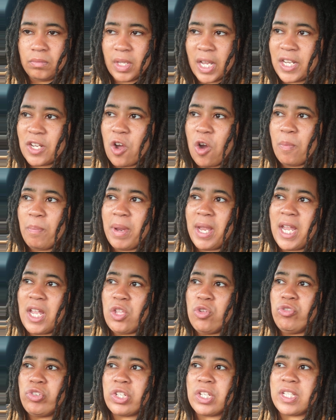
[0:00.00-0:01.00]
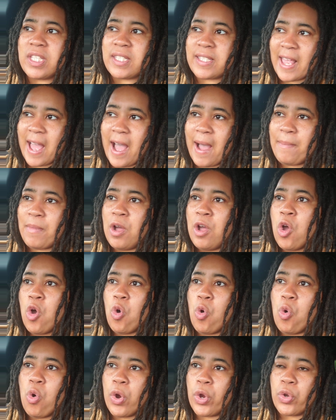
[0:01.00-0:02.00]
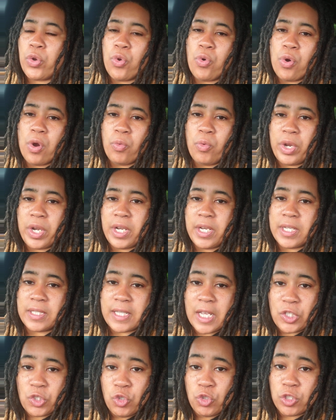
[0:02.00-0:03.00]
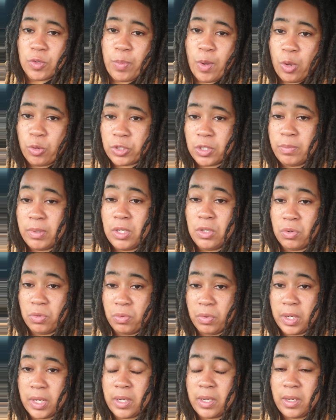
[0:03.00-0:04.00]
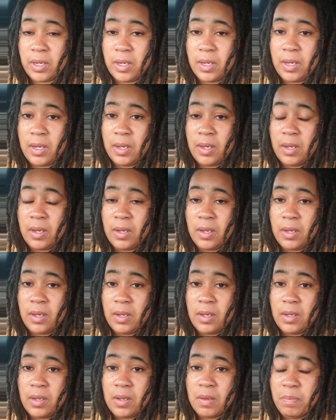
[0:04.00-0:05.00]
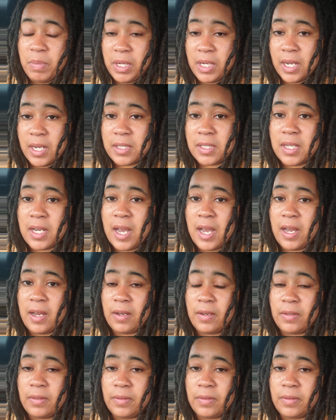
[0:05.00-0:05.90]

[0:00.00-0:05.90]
It don't mean you should stop or ignore what it is that you're supposed to be doing because of that.